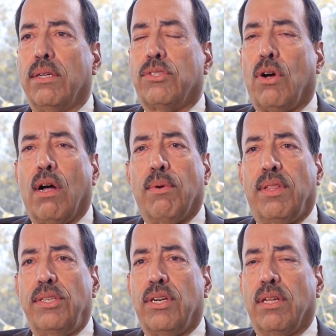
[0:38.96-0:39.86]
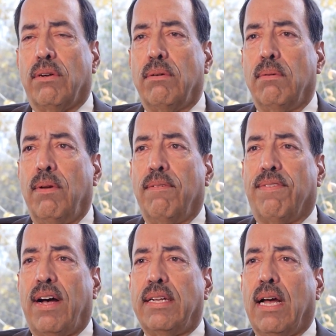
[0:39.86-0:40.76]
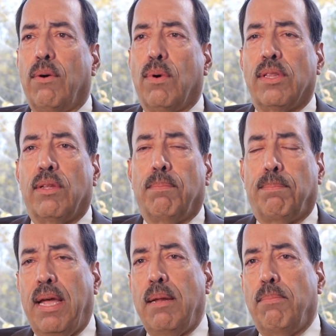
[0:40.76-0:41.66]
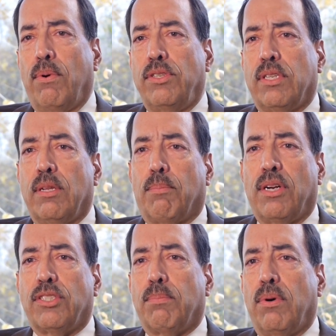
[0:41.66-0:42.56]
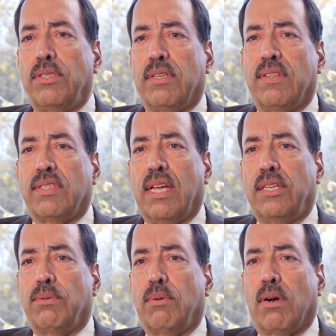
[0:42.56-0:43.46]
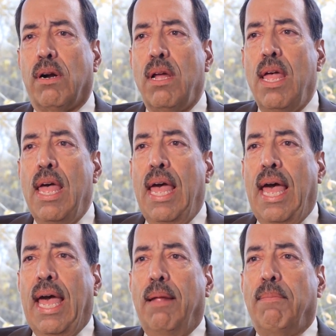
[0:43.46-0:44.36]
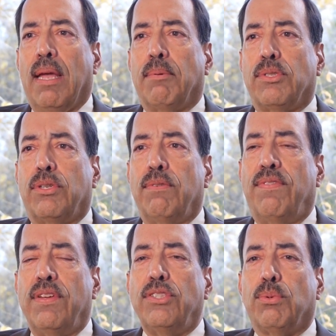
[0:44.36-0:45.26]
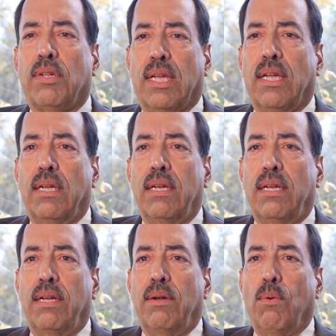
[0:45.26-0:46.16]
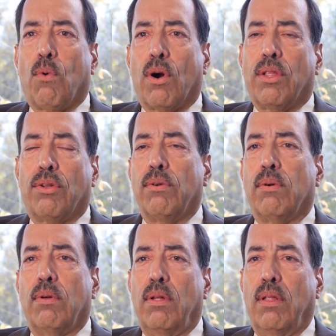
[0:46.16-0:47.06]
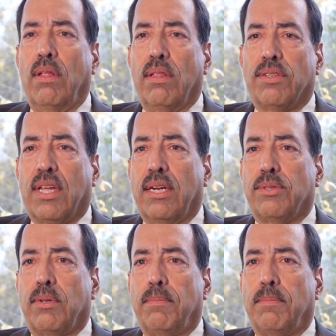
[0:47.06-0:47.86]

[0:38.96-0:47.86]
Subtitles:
talk with each other, find out what the pain points and the pressure points of the schedule are, and be able to visually work through the schedule.